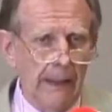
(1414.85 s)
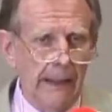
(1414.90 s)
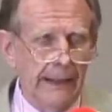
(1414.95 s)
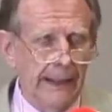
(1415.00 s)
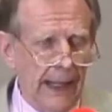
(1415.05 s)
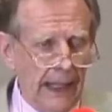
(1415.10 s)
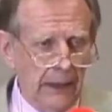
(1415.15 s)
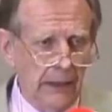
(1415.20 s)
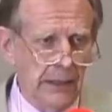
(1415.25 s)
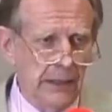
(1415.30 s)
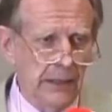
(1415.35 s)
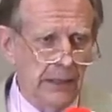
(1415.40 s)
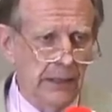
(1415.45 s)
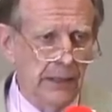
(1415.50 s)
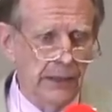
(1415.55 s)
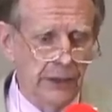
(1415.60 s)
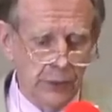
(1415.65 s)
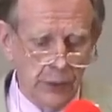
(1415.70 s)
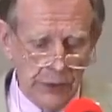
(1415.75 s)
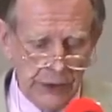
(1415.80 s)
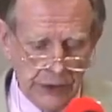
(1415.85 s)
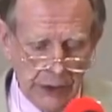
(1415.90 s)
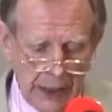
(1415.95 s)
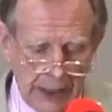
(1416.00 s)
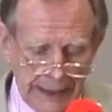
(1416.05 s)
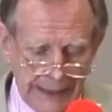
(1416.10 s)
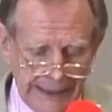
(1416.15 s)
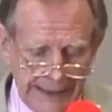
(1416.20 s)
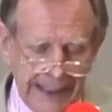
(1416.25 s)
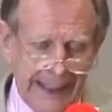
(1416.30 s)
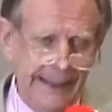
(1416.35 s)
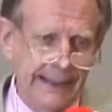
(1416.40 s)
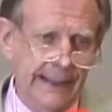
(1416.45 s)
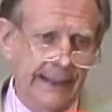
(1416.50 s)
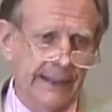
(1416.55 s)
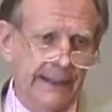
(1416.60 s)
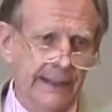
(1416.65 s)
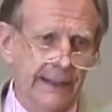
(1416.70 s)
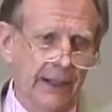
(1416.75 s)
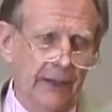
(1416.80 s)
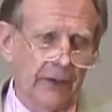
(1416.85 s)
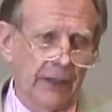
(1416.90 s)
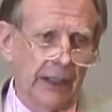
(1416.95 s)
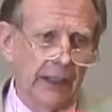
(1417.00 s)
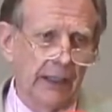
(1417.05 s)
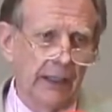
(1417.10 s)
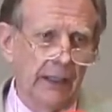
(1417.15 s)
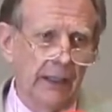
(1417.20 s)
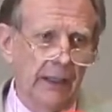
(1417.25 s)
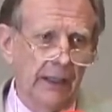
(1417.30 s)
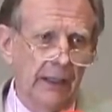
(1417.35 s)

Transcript: analysis was not necessary